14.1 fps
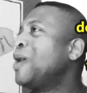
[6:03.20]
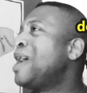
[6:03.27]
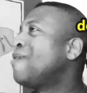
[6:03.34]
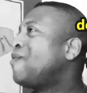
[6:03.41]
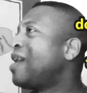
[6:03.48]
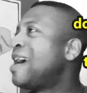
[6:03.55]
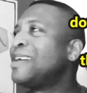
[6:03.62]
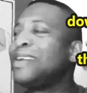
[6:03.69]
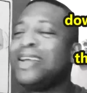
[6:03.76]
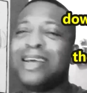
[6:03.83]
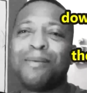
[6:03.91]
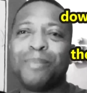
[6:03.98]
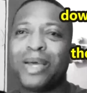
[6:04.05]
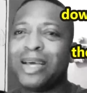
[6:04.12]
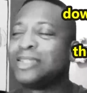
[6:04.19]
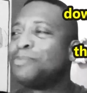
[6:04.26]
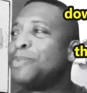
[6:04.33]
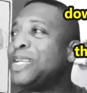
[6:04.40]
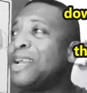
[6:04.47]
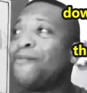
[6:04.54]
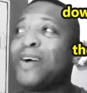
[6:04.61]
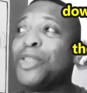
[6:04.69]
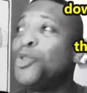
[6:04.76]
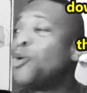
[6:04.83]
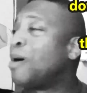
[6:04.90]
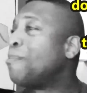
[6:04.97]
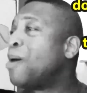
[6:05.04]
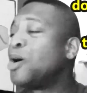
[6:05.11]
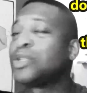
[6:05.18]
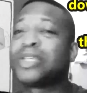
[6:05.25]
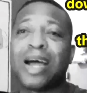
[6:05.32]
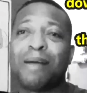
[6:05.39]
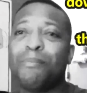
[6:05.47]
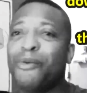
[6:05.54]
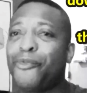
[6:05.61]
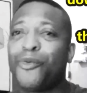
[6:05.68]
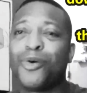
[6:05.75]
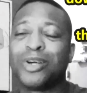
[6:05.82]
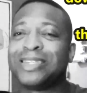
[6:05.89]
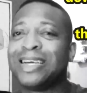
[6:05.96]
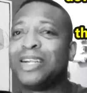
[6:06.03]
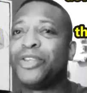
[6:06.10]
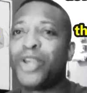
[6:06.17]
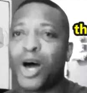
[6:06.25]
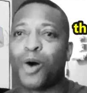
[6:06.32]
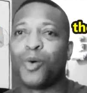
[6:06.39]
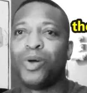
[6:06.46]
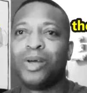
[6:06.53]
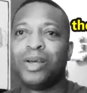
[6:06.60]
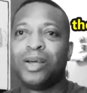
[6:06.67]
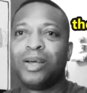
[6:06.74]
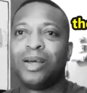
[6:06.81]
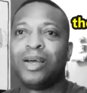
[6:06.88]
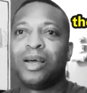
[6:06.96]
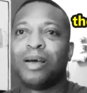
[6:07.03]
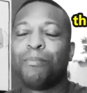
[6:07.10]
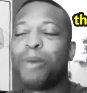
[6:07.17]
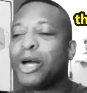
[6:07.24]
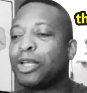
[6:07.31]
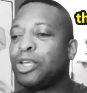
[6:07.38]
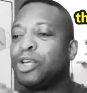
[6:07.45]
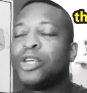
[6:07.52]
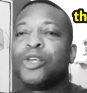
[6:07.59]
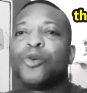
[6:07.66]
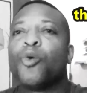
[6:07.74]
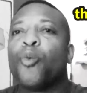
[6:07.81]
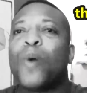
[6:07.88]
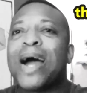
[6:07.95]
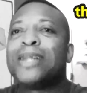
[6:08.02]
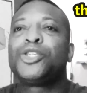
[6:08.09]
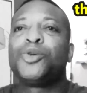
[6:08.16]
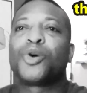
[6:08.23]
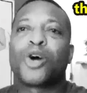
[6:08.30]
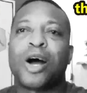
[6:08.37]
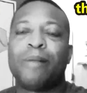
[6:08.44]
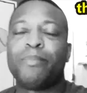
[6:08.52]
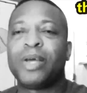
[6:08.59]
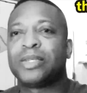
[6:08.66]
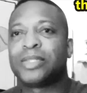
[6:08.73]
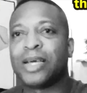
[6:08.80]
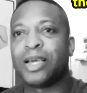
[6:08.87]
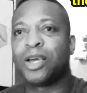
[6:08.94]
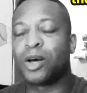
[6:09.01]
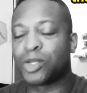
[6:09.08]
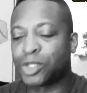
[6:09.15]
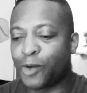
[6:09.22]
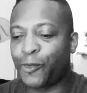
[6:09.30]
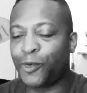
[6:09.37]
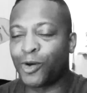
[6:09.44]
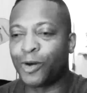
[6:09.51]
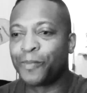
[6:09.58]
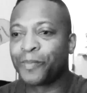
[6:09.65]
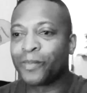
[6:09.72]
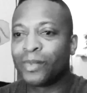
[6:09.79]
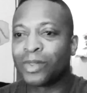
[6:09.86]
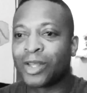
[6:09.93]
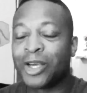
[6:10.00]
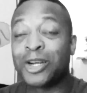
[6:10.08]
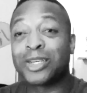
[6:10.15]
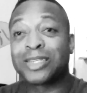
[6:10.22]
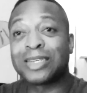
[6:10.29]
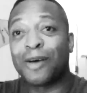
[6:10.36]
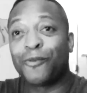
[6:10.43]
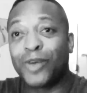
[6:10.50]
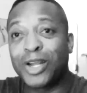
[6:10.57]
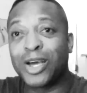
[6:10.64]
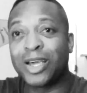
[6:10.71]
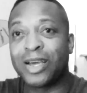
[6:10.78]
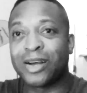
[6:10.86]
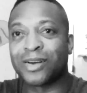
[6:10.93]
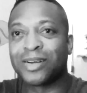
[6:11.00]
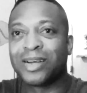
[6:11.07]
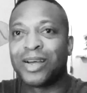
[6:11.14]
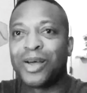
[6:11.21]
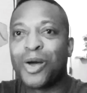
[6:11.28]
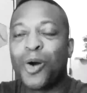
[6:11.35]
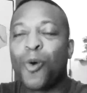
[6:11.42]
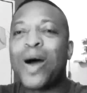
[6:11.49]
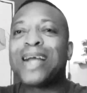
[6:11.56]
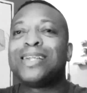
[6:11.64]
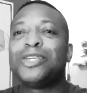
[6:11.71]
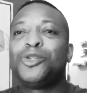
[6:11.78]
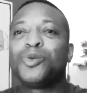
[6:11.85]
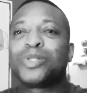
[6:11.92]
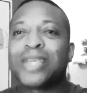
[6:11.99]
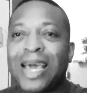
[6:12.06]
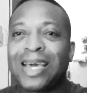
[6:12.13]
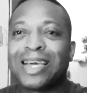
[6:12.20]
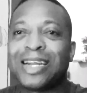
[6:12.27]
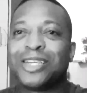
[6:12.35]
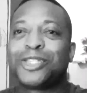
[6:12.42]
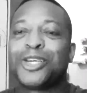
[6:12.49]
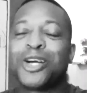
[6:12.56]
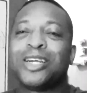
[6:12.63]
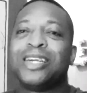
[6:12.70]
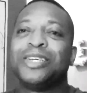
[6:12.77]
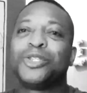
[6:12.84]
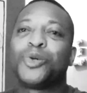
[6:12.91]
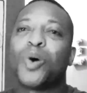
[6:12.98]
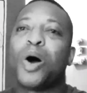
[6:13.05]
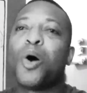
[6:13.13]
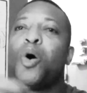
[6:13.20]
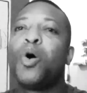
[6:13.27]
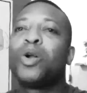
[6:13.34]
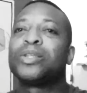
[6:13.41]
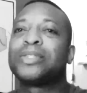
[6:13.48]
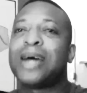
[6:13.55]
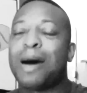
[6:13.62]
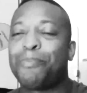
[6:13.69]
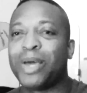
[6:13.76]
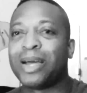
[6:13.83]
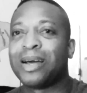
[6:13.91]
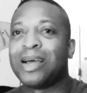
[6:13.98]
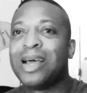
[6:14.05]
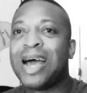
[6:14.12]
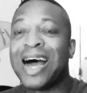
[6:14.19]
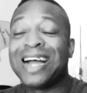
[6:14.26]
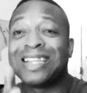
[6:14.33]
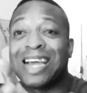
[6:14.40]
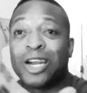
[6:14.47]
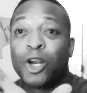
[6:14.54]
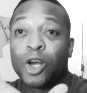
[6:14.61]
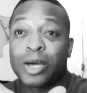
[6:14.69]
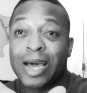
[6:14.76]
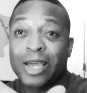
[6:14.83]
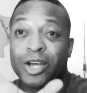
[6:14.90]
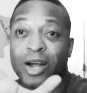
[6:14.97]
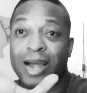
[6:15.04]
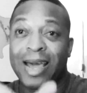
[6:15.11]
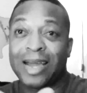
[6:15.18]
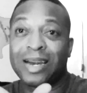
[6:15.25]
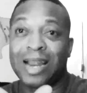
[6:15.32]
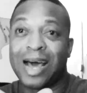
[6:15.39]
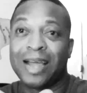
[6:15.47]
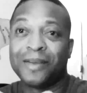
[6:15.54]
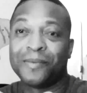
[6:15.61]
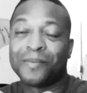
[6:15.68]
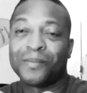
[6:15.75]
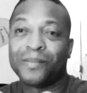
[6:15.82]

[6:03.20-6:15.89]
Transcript: Whatever her name is, me never know about her before till now. But why didn't you call me and say, yo, Souflo, you know, see that video here? Why did you take it and turn it into a whole topic and then look at your headline?